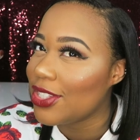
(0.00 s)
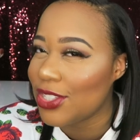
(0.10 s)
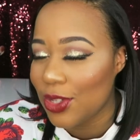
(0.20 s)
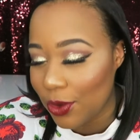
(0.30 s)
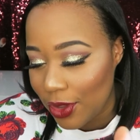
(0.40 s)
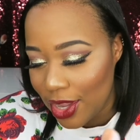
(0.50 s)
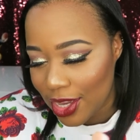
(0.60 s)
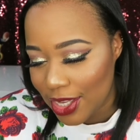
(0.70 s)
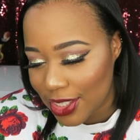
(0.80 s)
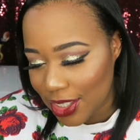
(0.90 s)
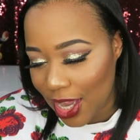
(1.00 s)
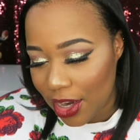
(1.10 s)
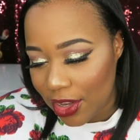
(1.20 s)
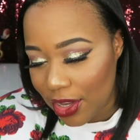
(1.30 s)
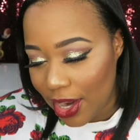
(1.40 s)
So it's
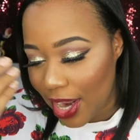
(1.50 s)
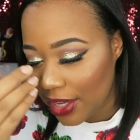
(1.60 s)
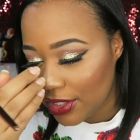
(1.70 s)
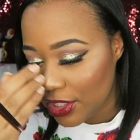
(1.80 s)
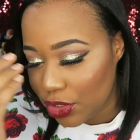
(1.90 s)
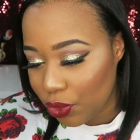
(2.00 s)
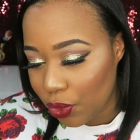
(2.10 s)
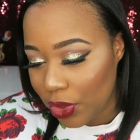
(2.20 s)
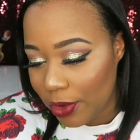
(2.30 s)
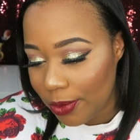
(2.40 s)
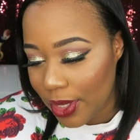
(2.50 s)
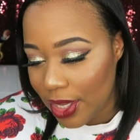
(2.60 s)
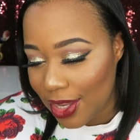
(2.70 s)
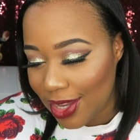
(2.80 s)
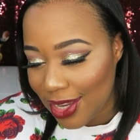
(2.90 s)
kind of has this
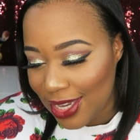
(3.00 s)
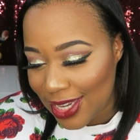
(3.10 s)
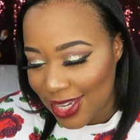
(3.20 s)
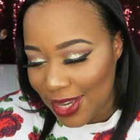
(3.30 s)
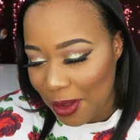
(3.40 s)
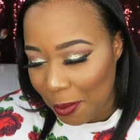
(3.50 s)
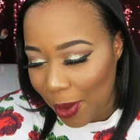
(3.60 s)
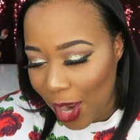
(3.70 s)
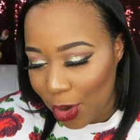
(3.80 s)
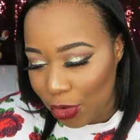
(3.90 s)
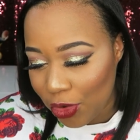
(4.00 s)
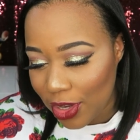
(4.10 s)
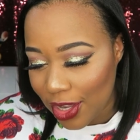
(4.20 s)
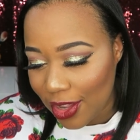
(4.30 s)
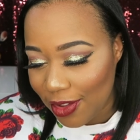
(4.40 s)
creamy,
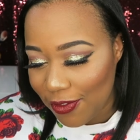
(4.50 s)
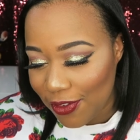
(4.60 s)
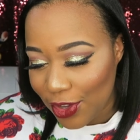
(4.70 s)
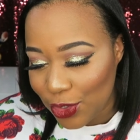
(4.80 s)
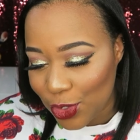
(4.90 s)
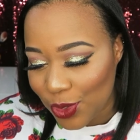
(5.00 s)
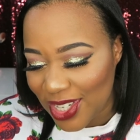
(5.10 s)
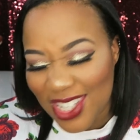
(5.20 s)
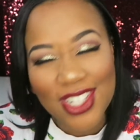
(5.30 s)
powdery feel to it.